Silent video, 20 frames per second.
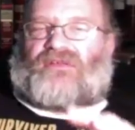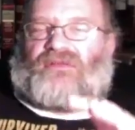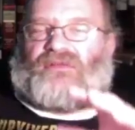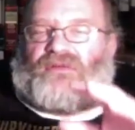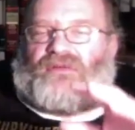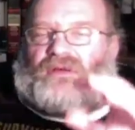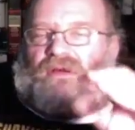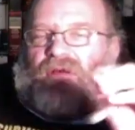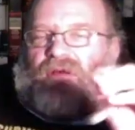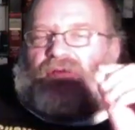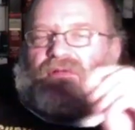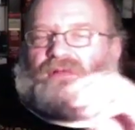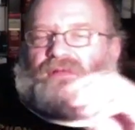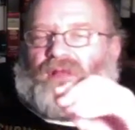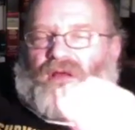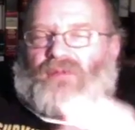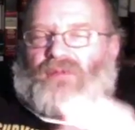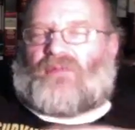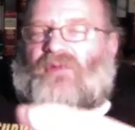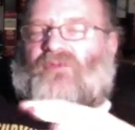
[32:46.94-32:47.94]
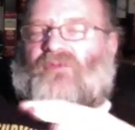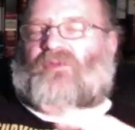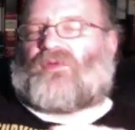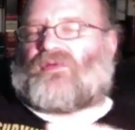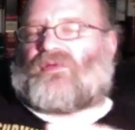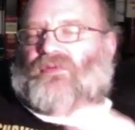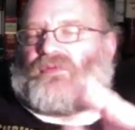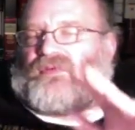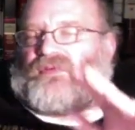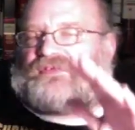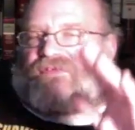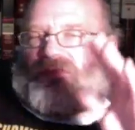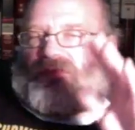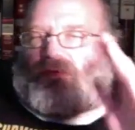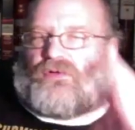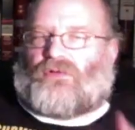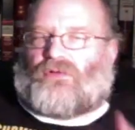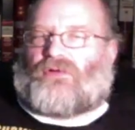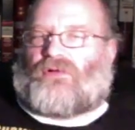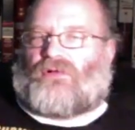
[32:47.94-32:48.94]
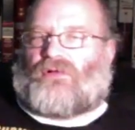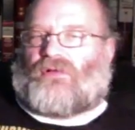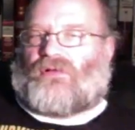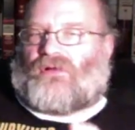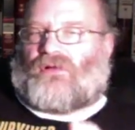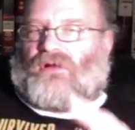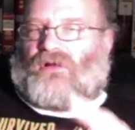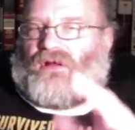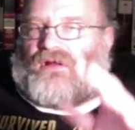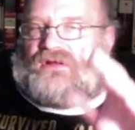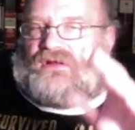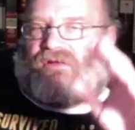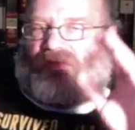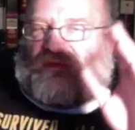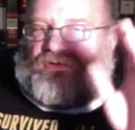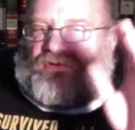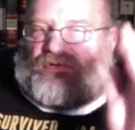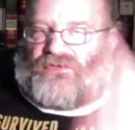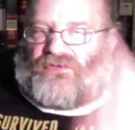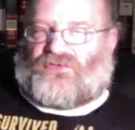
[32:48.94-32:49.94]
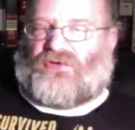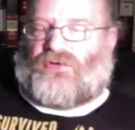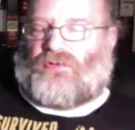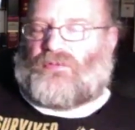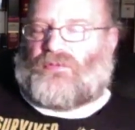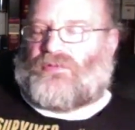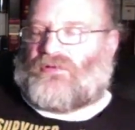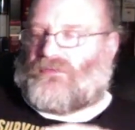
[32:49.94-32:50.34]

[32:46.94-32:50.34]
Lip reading: long before there was Google and YouTube